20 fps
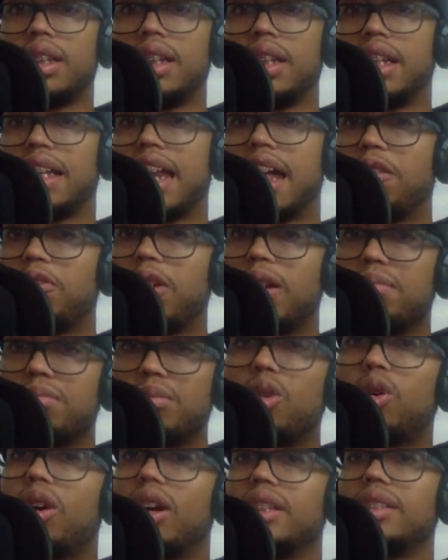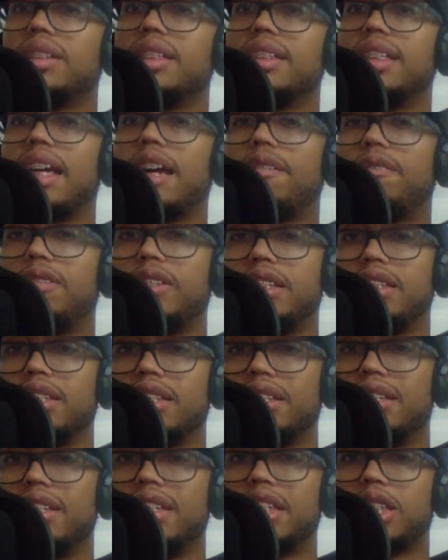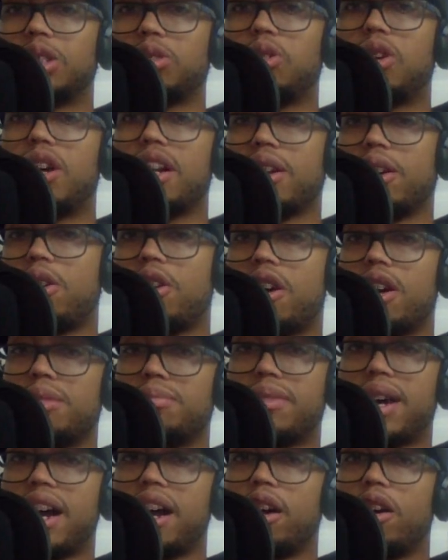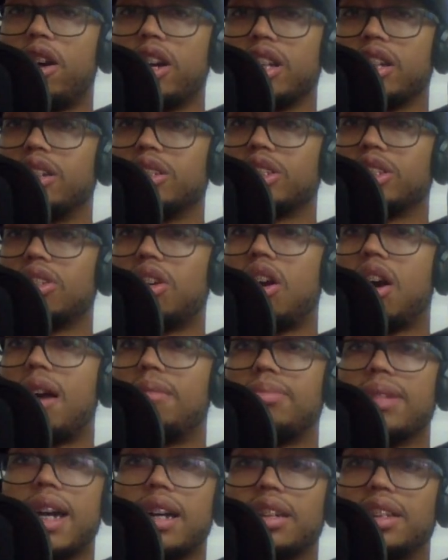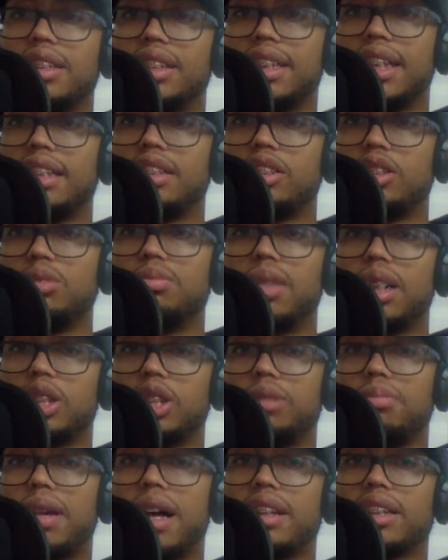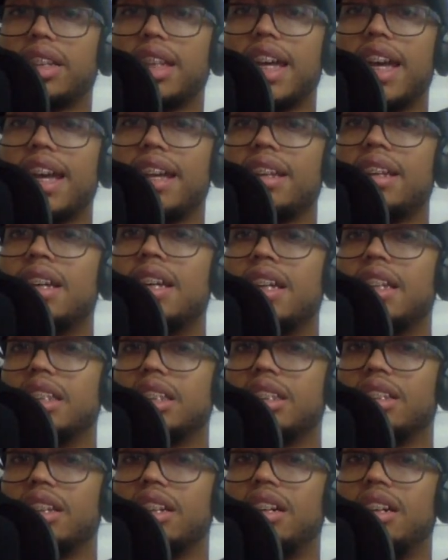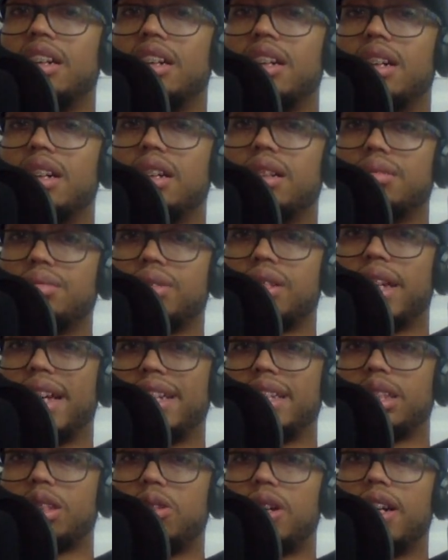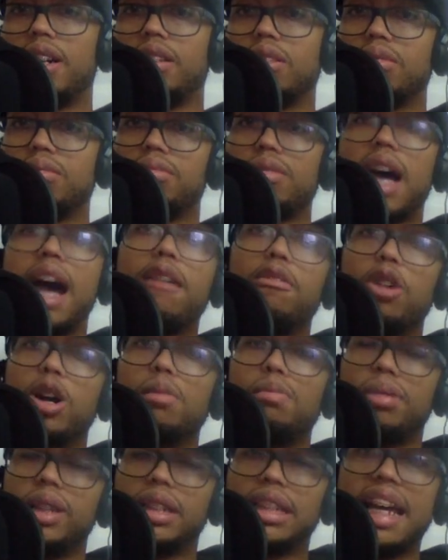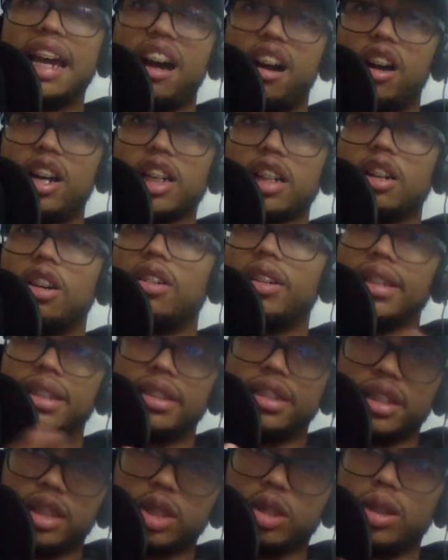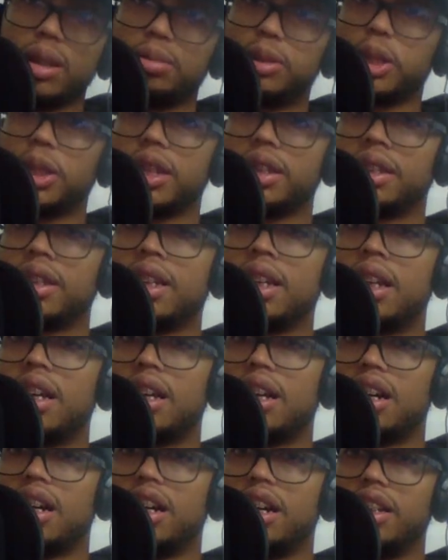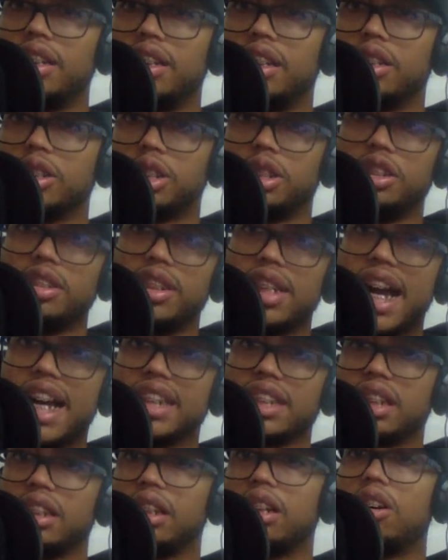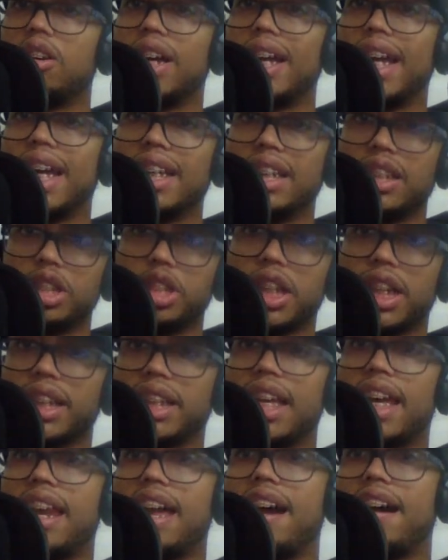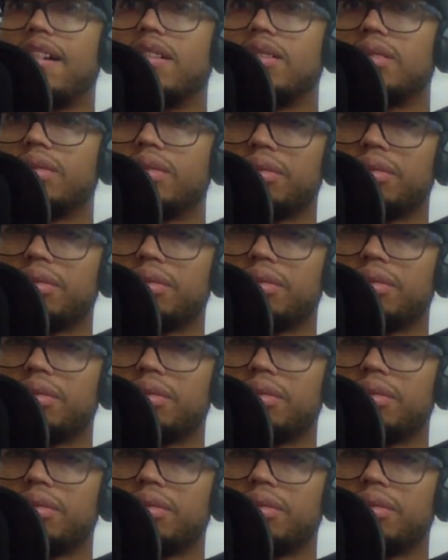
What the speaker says: And I went more into depth into this one on my article, so I'm not going to say too much about that as well. I will put that article in the description, though, so you guys can go ahead and check that out.